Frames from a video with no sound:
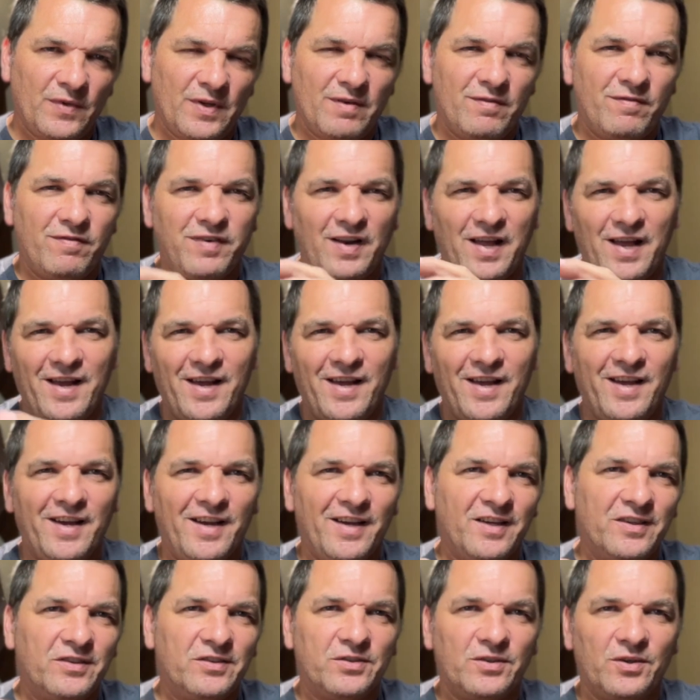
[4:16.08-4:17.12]

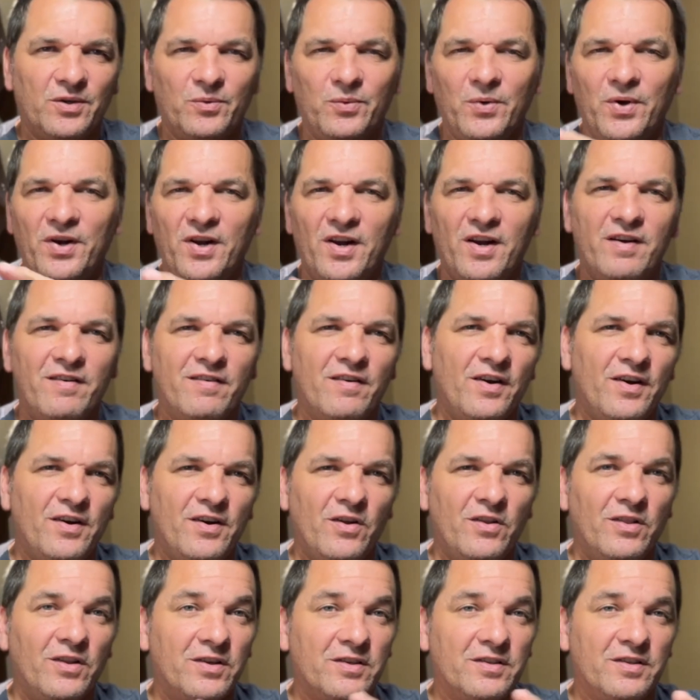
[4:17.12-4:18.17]
flags or whatever, it
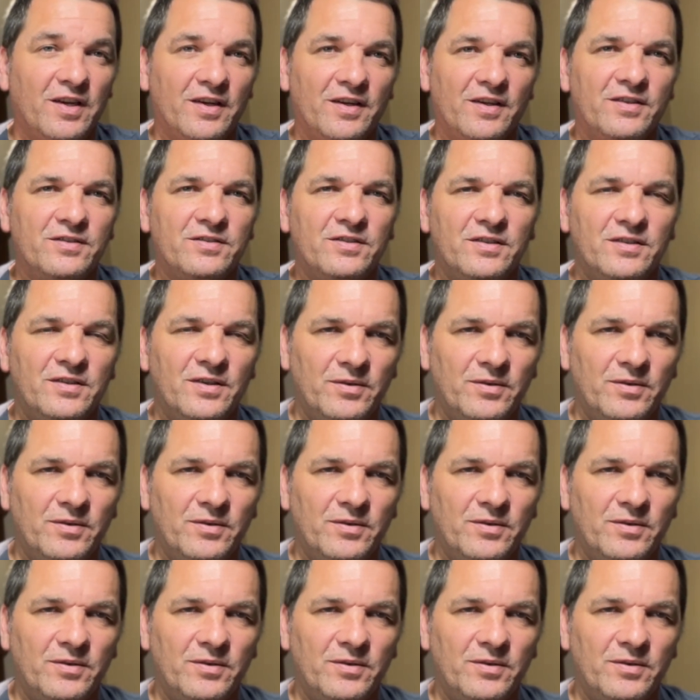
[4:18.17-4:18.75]
looks like it's in the